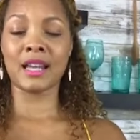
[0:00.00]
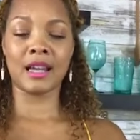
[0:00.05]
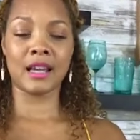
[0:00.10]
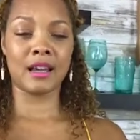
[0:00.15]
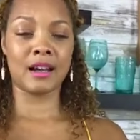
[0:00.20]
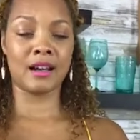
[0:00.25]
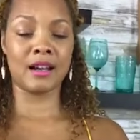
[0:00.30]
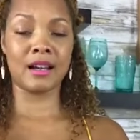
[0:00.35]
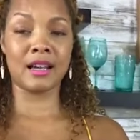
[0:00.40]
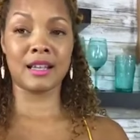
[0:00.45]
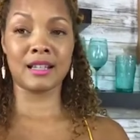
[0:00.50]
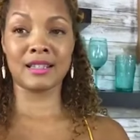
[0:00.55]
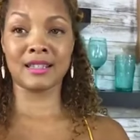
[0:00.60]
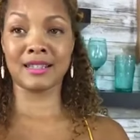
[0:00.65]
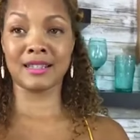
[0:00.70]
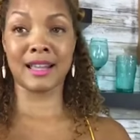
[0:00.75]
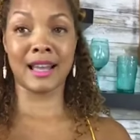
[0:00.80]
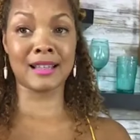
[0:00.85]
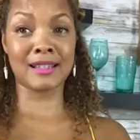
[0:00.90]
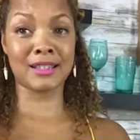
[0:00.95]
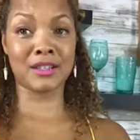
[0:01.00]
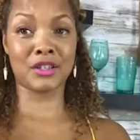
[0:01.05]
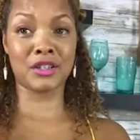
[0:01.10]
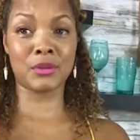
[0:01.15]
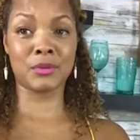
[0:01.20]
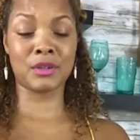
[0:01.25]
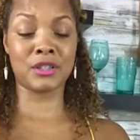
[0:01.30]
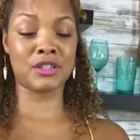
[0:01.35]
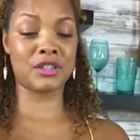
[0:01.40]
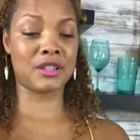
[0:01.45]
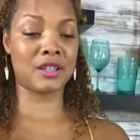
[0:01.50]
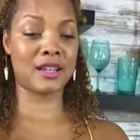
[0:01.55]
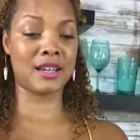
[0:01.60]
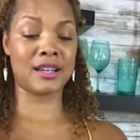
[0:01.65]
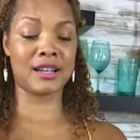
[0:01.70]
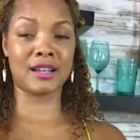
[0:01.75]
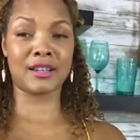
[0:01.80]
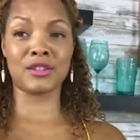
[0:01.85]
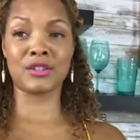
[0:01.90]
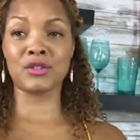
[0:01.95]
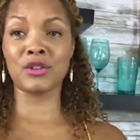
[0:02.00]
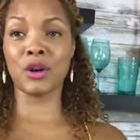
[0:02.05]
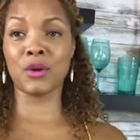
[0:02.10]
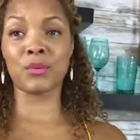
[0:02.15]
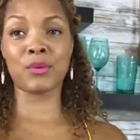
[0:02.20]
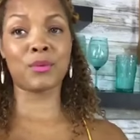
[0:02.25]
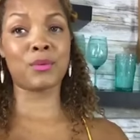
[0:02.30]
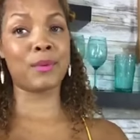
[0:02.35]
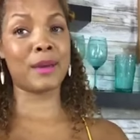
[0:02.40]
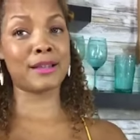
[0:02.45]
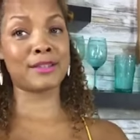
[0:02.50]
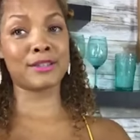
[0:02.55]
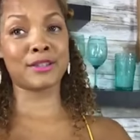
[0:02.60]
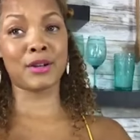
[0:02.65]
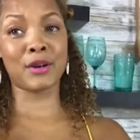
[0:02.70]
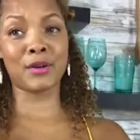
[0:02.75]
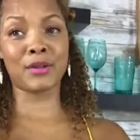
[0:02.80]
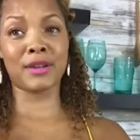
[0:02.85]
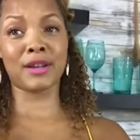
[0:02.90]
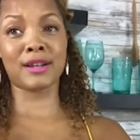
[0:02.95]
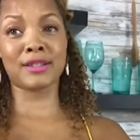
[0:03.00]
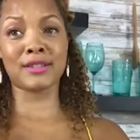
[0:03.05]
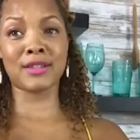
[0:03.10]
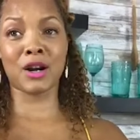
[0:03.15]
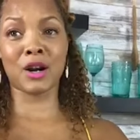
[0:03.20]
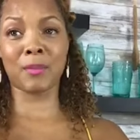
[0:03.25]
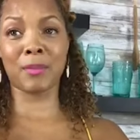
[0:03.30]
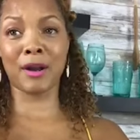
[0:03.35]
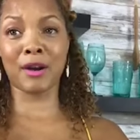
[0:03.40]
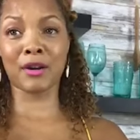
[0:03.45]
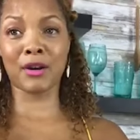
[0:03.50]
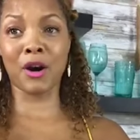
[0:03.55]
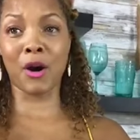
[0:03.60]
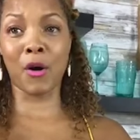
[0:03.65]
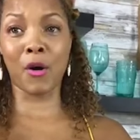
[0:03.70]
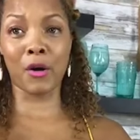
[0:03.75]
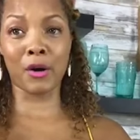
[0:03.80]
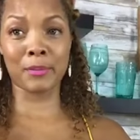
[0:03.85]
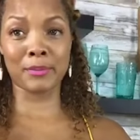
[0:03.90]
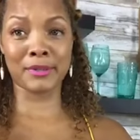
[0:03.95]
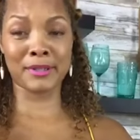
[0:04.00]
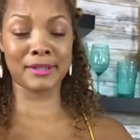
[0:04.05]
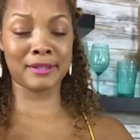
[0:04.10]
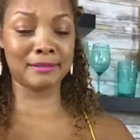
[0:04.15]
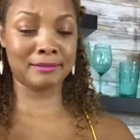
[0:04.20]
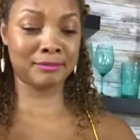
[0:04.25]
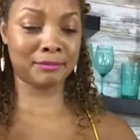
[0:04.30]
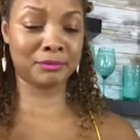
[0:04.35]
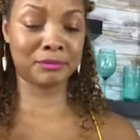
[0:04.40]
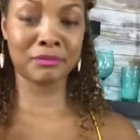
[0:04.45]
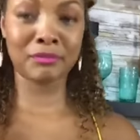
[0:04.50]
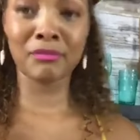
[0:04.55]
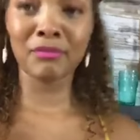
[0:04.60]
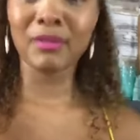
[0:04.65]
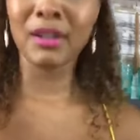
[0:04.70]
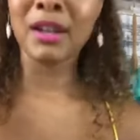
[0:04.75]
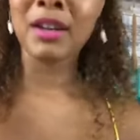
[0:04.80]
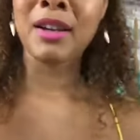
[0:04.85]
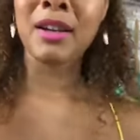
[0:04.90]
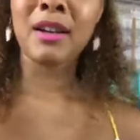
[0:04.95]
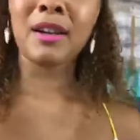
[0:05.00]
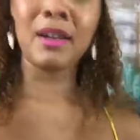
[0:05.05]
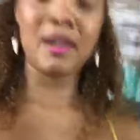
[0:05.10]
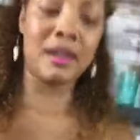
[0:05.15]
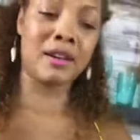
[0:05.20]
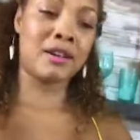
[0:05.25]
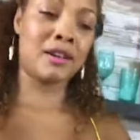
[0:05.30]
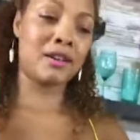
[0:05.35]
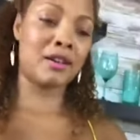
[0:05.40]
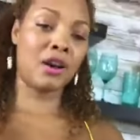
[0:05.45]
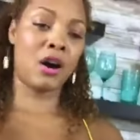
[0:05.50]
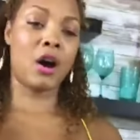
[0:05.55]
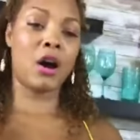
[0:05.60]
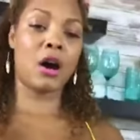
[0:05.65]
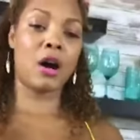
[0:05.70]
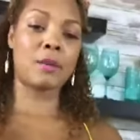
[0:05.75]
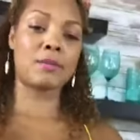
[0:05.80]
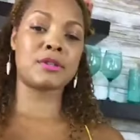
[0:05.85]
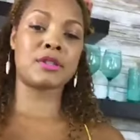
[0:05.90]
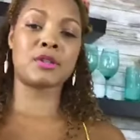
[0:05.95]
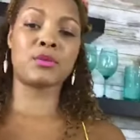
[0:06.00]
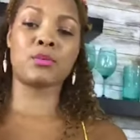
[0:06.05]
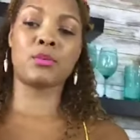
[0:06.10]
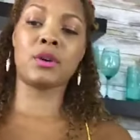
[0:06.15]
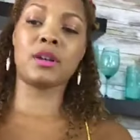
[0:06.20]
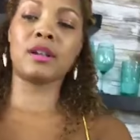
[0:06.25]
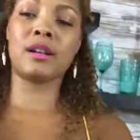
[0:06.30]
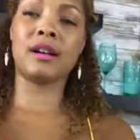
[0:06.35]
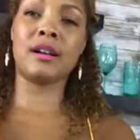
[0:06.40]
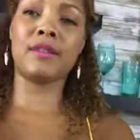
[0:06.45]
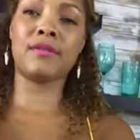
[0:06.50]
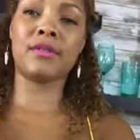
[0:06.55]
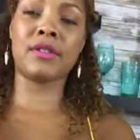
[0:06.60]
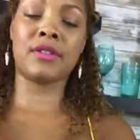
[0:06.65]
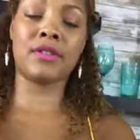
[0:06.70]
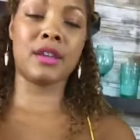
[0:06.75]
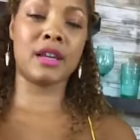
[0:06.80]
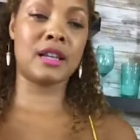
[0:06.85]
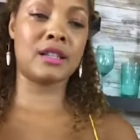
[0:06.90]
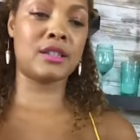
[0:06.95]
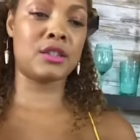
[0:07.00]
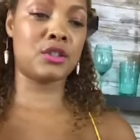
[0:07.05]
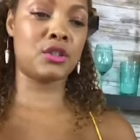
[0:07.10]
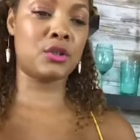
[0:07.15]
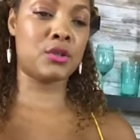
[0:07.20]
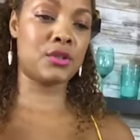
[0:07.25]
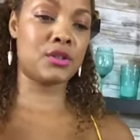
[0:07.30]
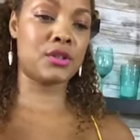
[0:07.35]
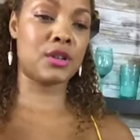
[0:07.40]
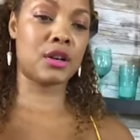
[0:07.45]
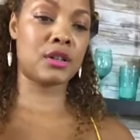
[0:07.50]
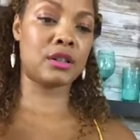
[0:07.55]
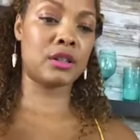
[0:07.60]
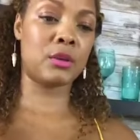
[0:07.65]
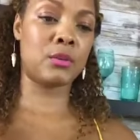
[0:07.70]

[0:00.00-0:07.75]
Uh, and that's a good one, Chiquita. And you know, we're about to go there and talk about carbs. Carbs is one of the things that you'll certainly